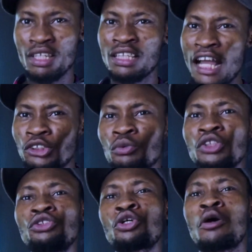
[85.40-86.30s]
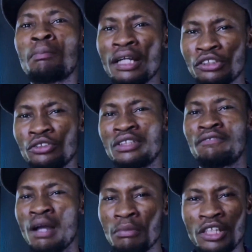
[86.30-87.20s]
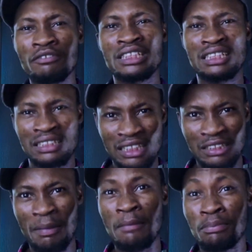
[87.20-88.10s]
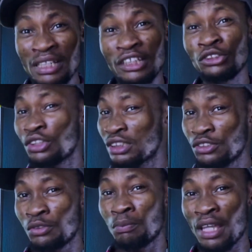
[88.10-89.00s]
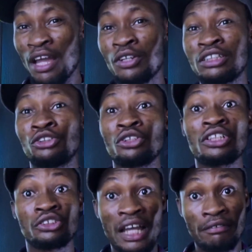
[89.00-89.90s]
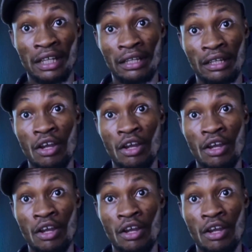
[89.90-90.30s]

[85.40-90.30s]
Now, should we show compassion to the family of the deceased by bringing justice to bear on the drunk driver?